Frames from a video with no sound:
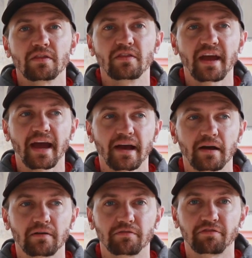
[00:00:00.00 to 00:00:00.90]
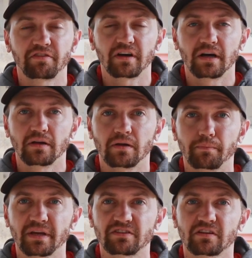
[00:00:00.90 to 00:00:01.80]
They have
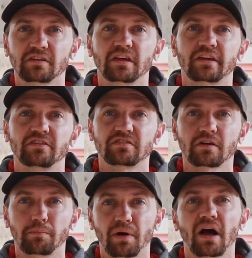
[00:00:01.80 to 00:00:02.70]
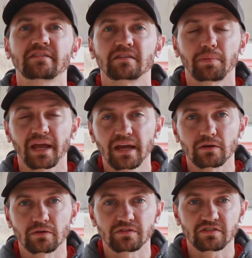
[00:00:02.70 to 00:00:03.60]
basically these composite
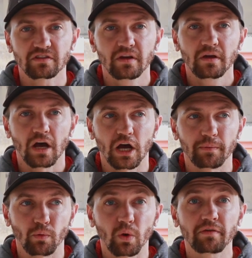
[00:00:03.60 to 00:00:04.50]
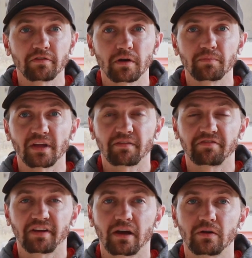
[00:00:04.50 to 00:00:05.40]
panels, and one of them that I
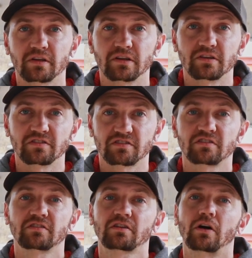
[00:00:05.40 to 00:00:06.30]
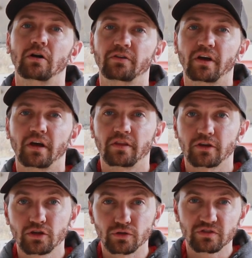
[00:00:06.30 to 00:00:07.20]
found is called the
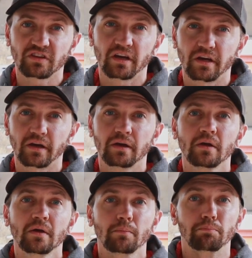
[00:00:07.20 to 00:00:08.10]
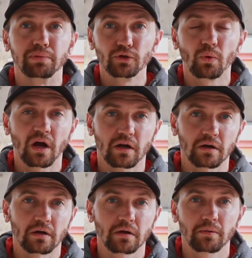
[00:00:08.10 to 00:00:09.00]
Kusa Blue
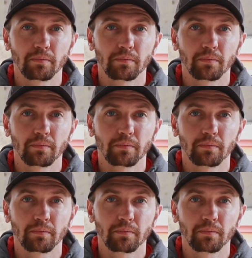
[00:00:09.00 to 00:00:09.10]
Water